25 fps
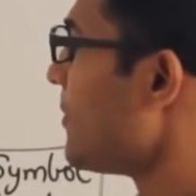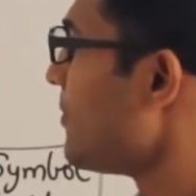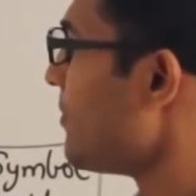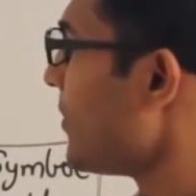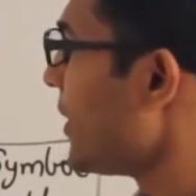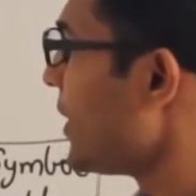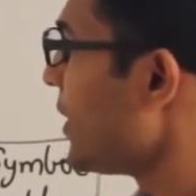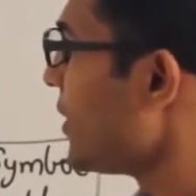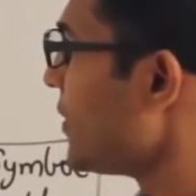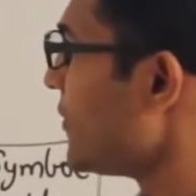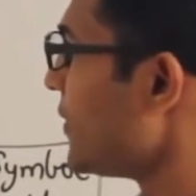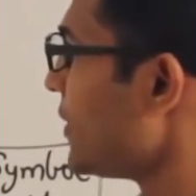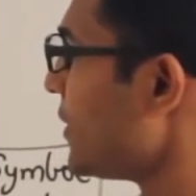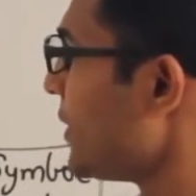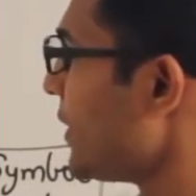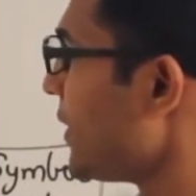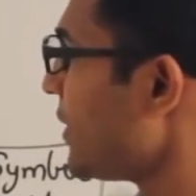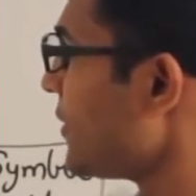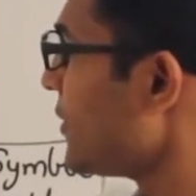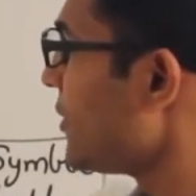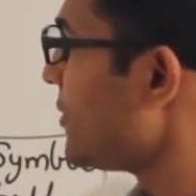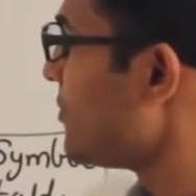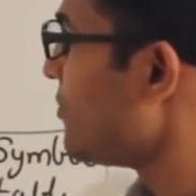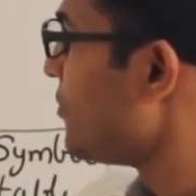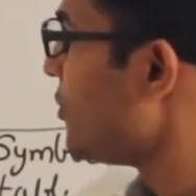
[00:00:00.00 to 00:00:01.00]
Compiler will
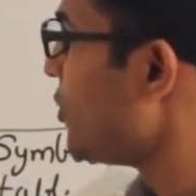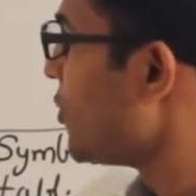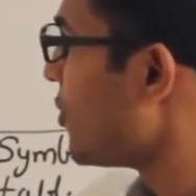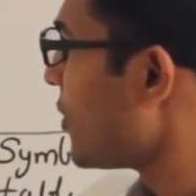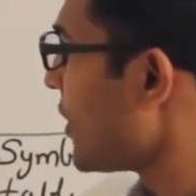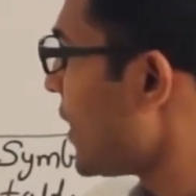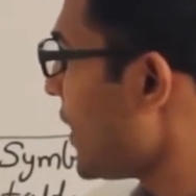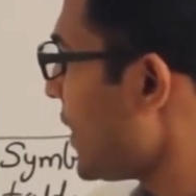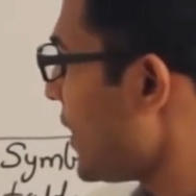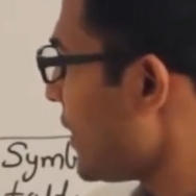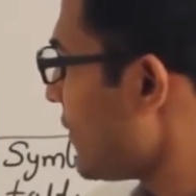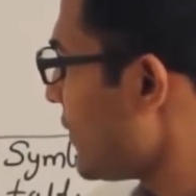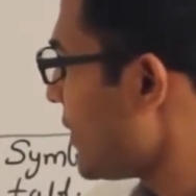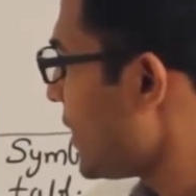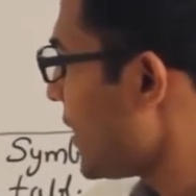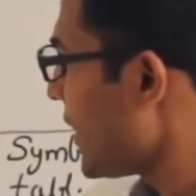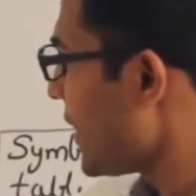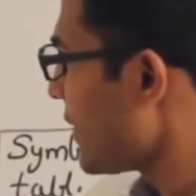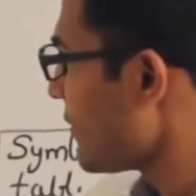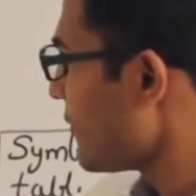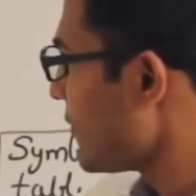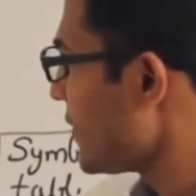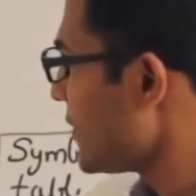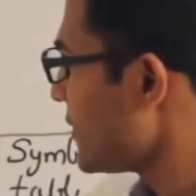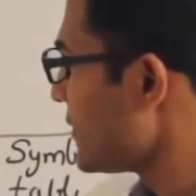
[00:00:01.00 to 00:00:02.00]
take the pure high level
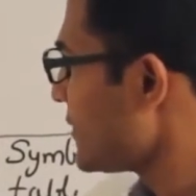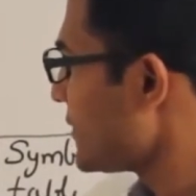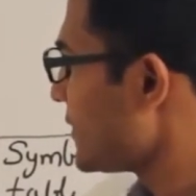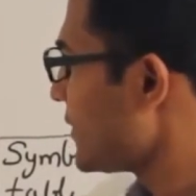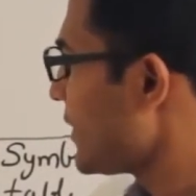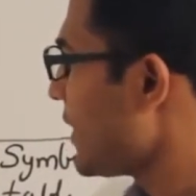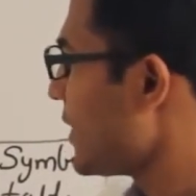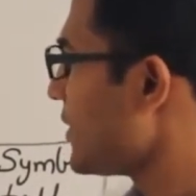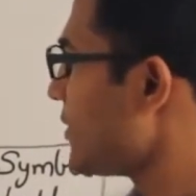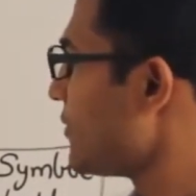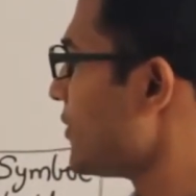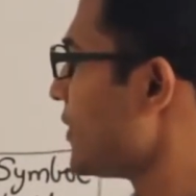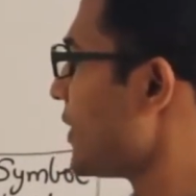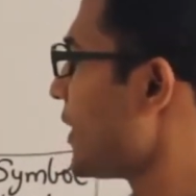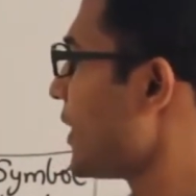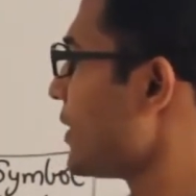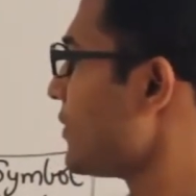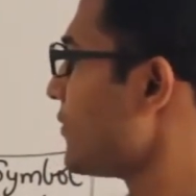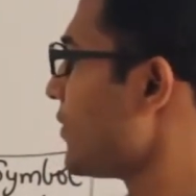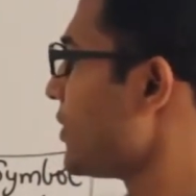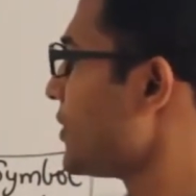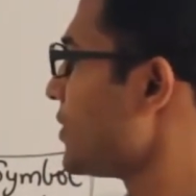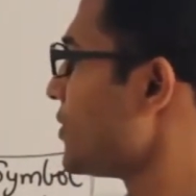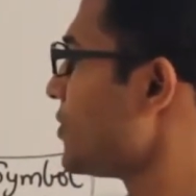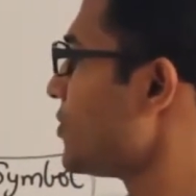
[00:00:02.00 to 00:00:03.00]
language and it will
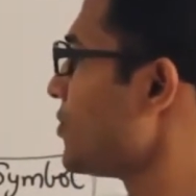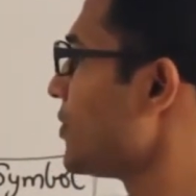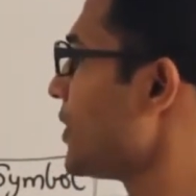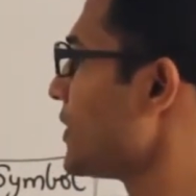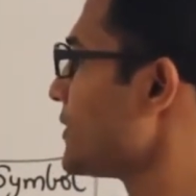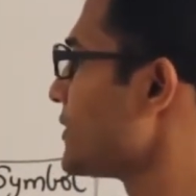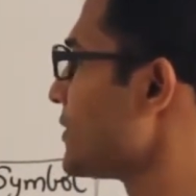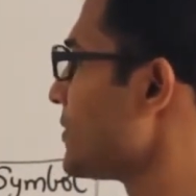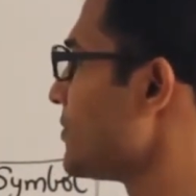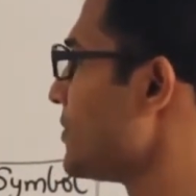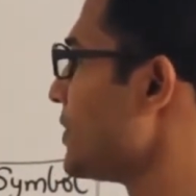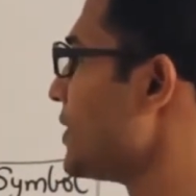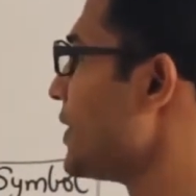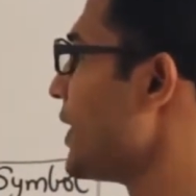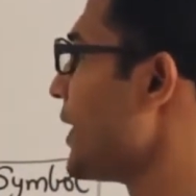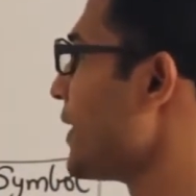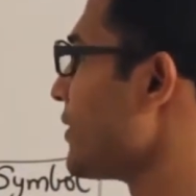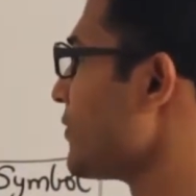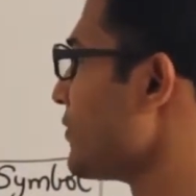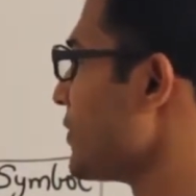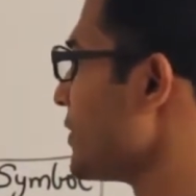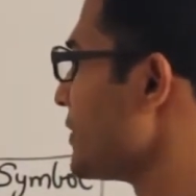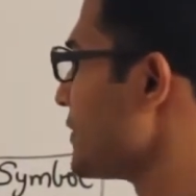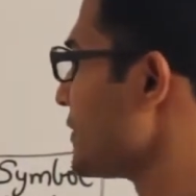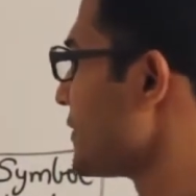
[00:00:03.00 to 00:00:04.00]
convert into assembly
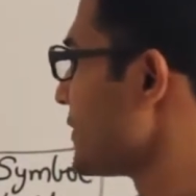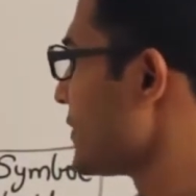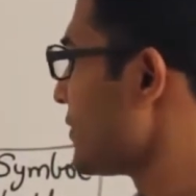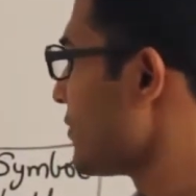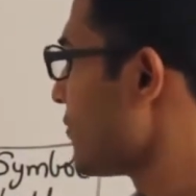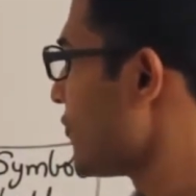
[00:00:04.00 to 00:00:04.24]
language.